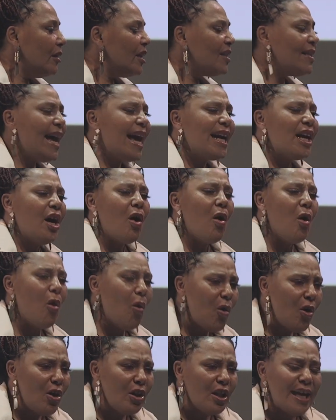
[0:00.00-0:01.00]
This had a
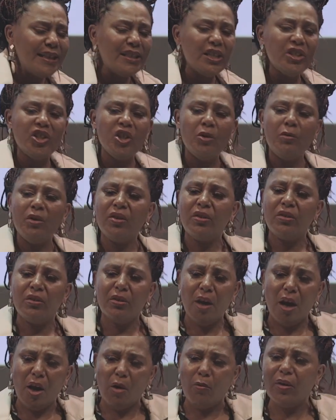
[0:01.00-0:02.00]
whole lot to do
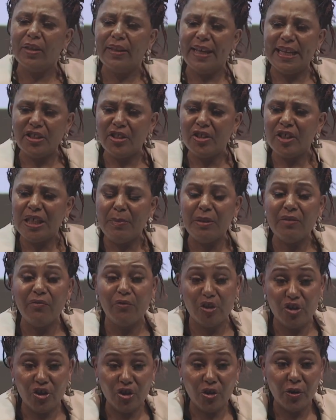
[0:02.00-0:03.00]
with our relationships
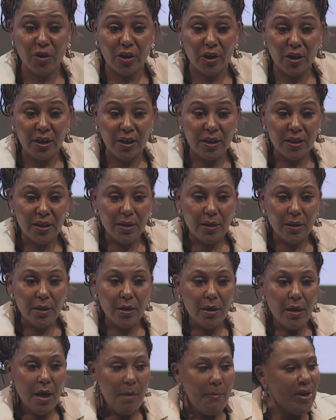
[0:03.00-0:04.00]
for sure,
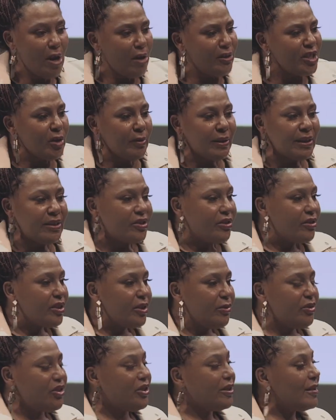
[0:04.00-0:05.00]
but also our
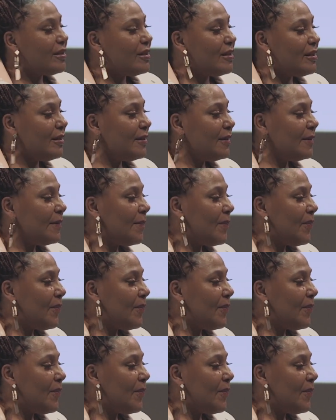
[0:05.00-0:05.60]
institutions,